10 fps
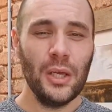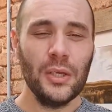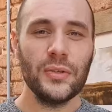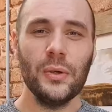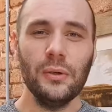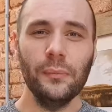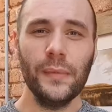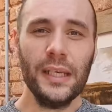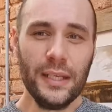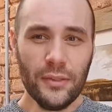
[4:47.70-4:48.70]
So
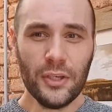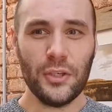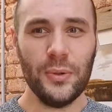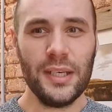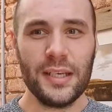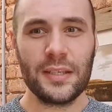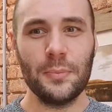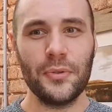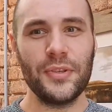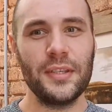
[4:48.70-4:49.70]
in the Dewey
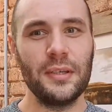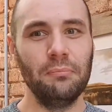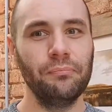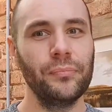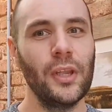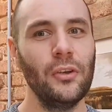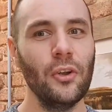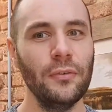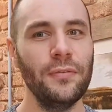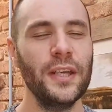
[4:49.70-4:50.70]
Decimal System,
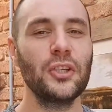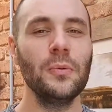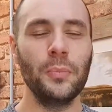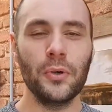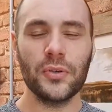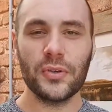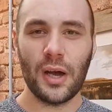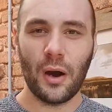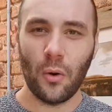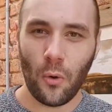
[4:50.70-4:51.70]
non-fiction books
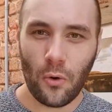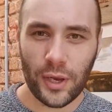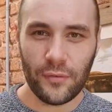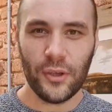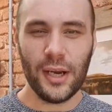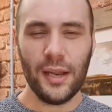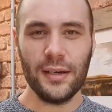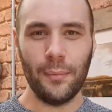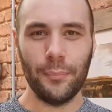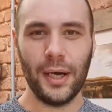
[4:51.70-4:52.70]
are all given a
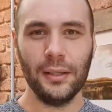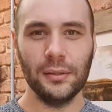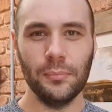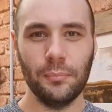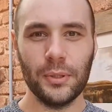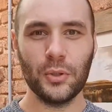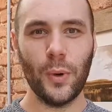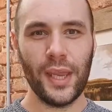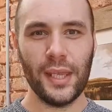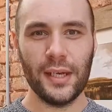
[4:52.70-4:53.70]
number
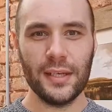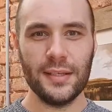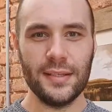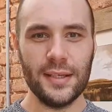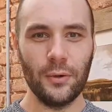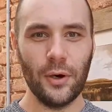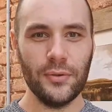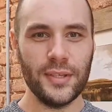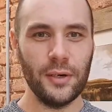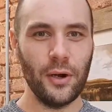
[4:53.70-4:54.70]
between 000
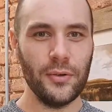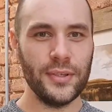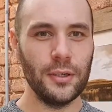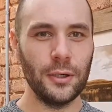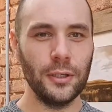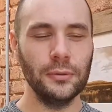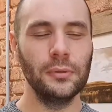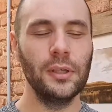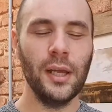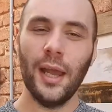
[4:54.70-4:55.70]

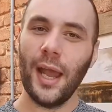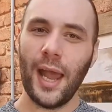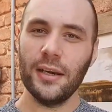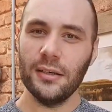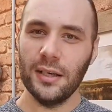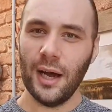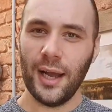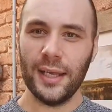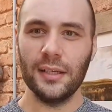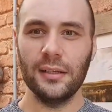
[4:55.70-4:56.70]
and
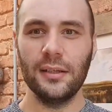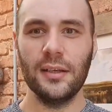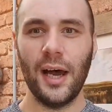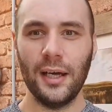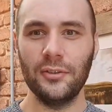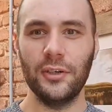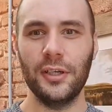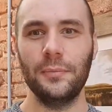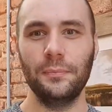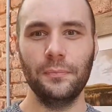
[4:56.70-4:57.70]
900,
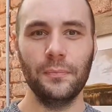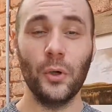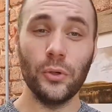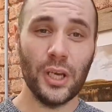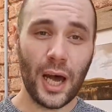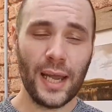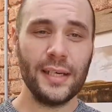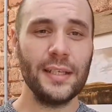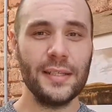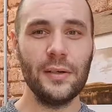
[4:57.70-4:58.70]
or
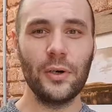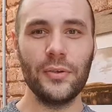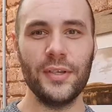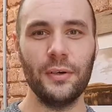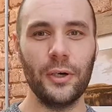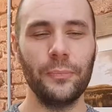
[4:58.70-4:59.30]
900.